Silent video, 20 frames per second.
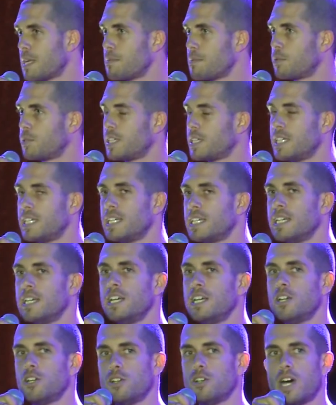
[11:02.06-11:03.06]
people here
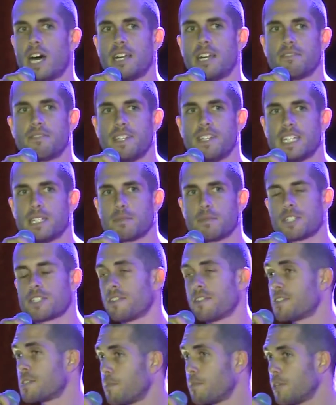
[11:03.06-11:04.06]
who aren't vegan because
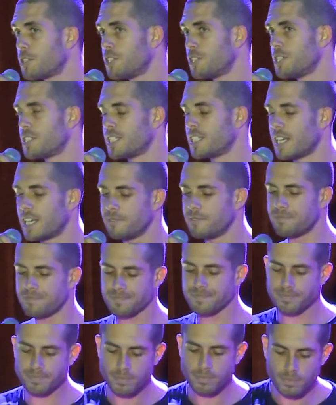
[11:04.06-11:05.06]
I've spoke to you today.
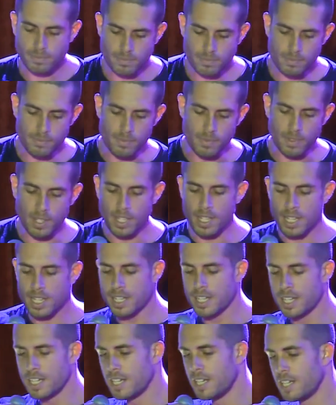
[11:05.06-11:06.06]

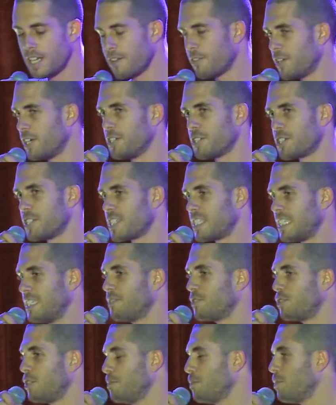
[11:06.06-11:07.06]
Everyone else just leave
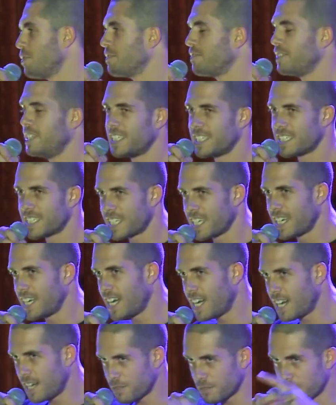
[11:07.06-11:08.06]
the room, all the vegans get out